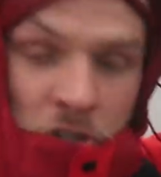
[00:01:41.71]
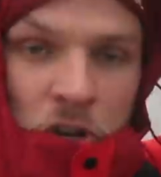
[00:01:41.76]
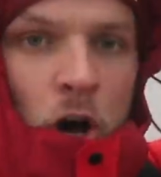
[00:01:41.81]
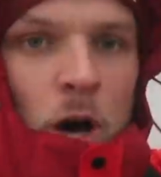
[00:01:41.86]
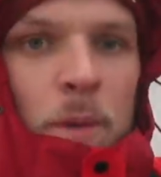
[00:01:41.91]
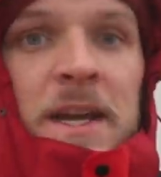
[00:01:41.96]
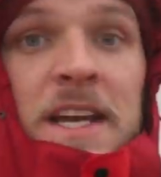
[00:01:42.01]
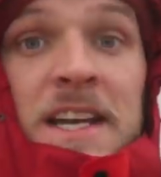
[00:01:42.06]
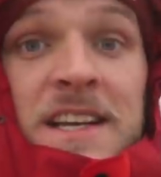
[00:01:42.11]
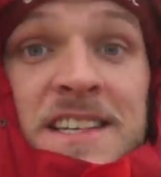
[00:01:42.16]

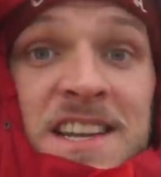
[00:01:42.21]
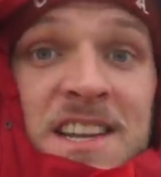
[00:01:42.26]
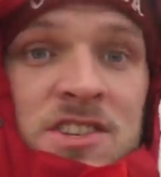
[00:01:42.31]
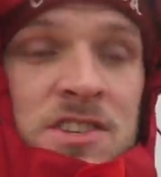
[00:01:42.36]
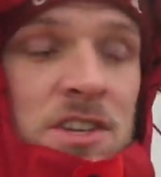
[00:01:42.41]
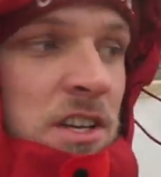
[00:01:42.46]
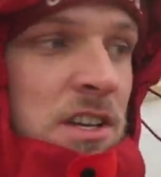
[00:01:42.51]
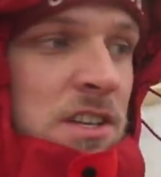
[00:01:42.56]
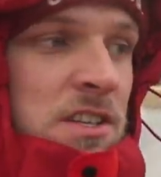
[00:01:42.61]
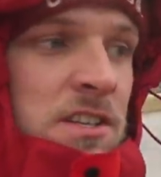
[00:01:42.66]
stormy
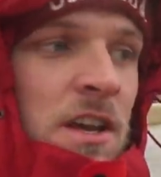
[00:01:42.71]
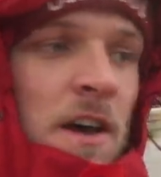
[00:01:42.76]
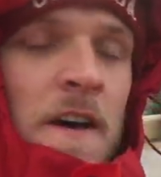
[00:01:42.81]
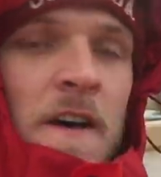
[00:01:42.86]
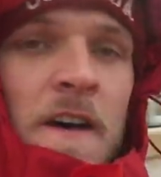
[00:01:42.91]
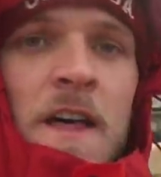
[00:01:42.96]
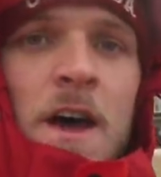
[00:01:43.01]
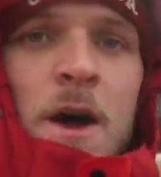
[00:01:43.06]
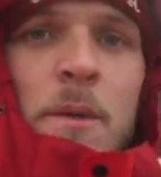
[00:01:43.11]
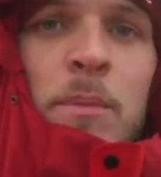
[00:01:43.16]
conditions,
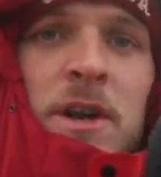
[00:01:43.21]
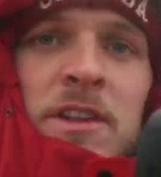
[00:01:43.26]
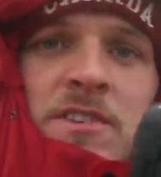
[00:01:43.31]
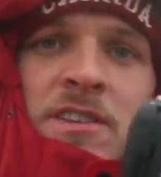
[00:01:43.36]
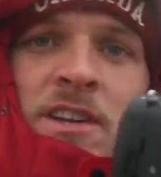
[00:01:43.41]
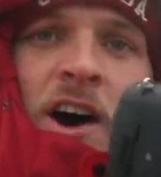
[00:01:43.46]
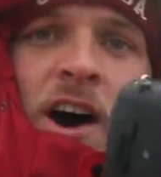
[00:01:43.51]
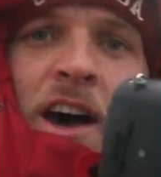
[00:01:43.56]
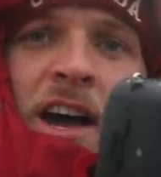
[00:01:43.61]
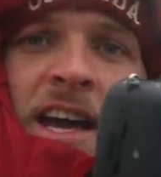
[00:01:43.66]
but
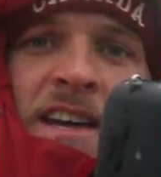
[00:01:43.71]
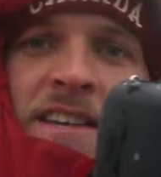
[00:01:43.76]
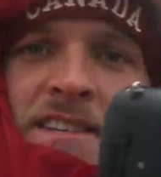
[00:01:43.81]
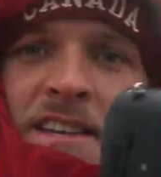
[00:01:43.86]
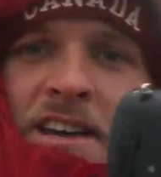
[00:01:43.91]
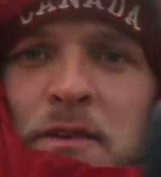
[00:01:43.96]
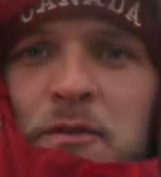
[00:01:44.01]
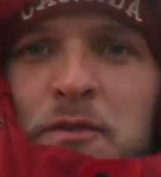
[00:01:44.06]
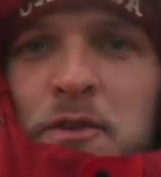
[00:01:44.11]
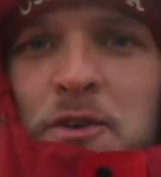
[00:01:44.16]
it's a lot
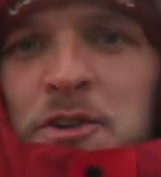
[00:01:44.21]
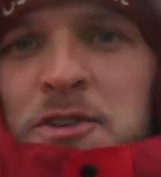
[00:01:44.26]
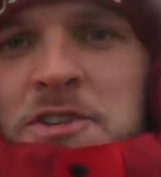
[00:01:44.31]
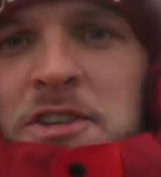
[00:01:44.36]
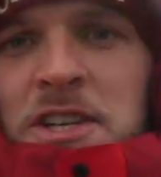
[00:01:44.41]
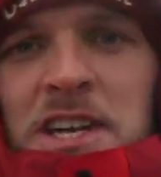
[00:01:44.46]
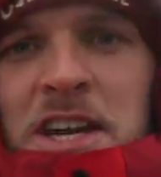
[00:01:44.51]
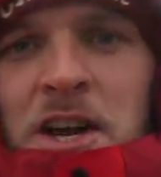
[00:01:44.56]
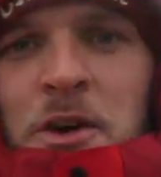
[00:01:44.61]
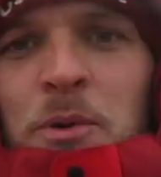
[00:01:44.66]
easier for us
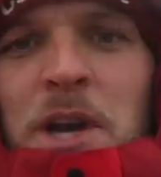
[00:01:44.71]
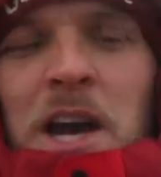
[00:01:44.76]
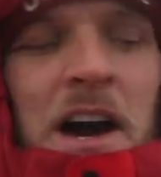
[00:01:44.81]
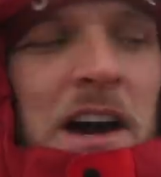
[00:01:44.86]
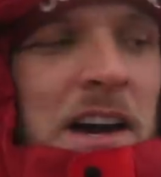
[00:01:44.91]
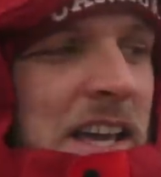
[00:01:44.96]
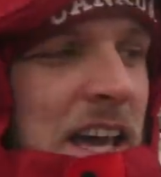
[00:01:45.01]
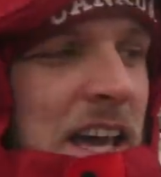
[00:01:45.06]
to deal with our